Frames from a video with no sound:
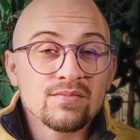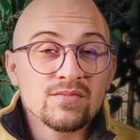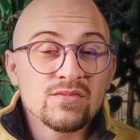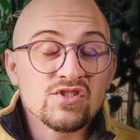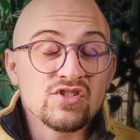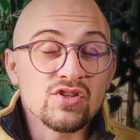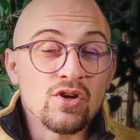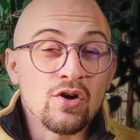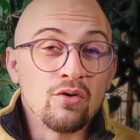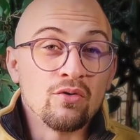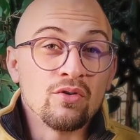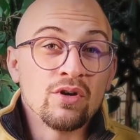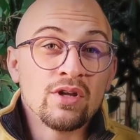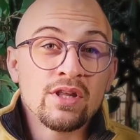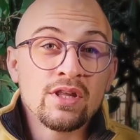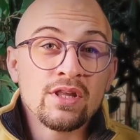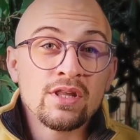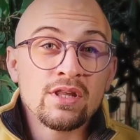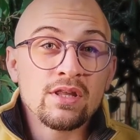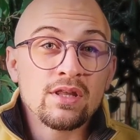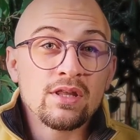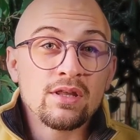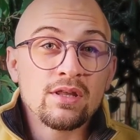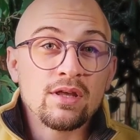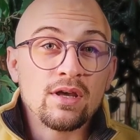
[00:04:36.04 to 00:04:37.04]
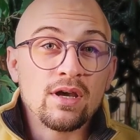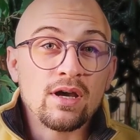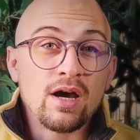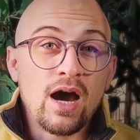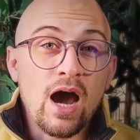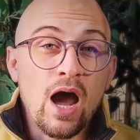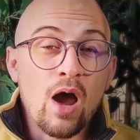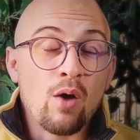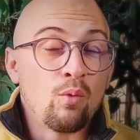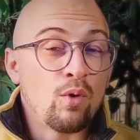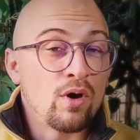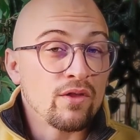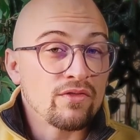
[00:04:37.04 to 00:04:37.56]
So
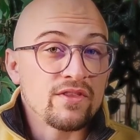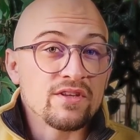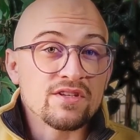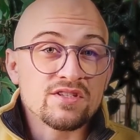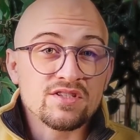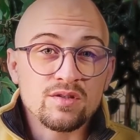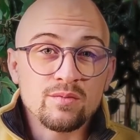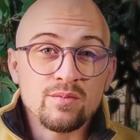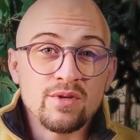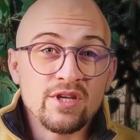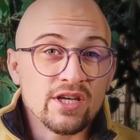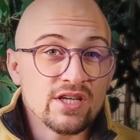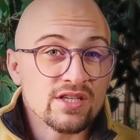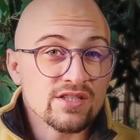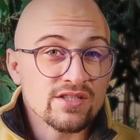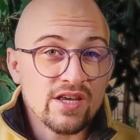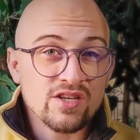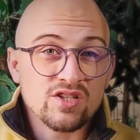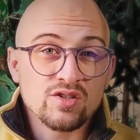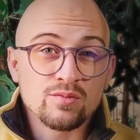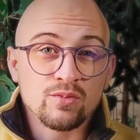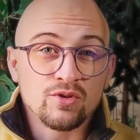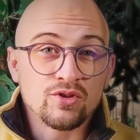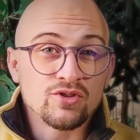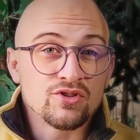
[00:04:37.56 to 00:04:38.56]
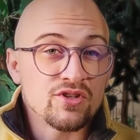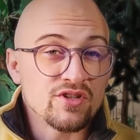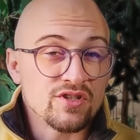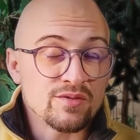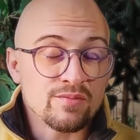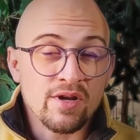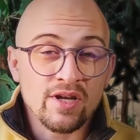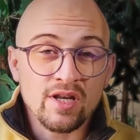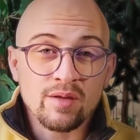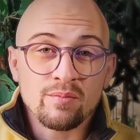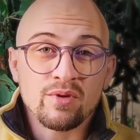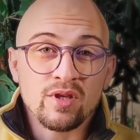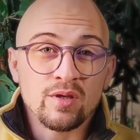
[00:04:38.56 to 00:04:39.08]
I want this to be accessible to as
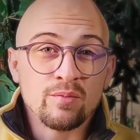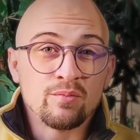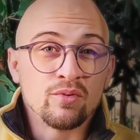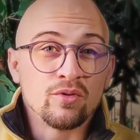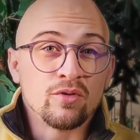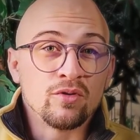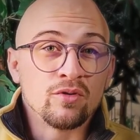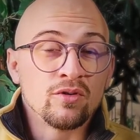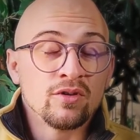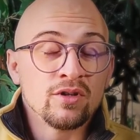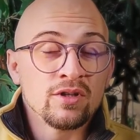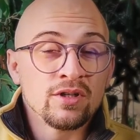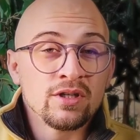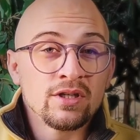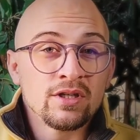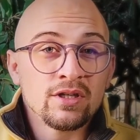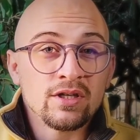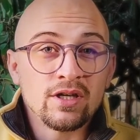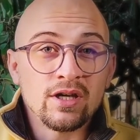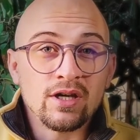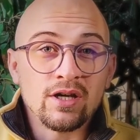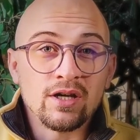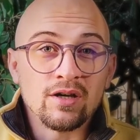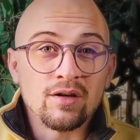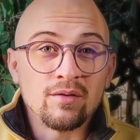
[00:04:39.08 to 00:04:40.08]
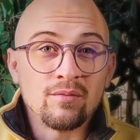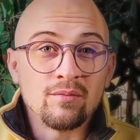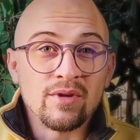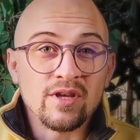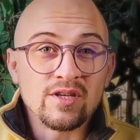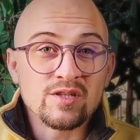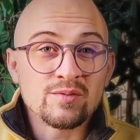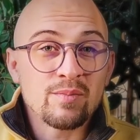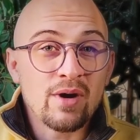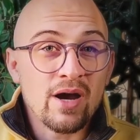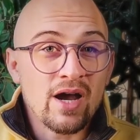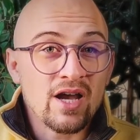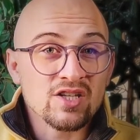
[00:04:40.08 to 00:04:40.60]
many people
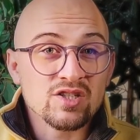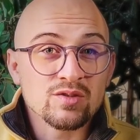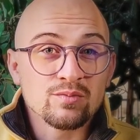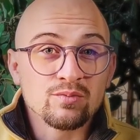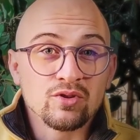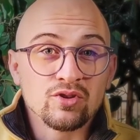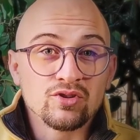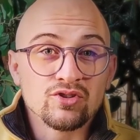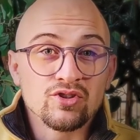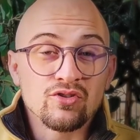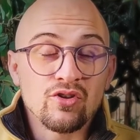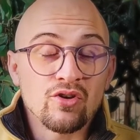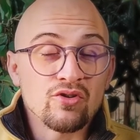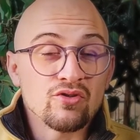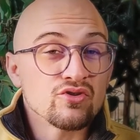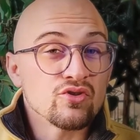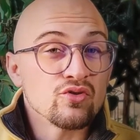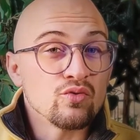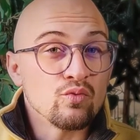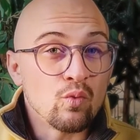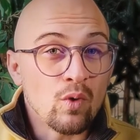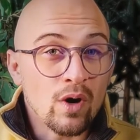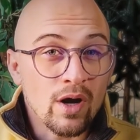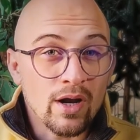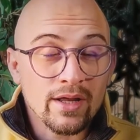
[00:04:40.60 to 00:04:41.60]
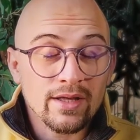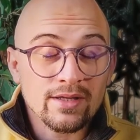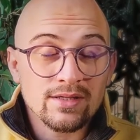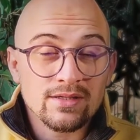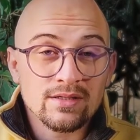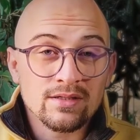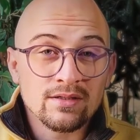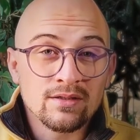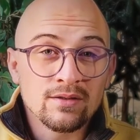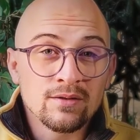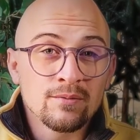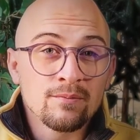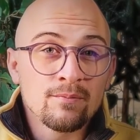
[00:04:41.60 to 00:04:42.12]
as possible, to those who want it.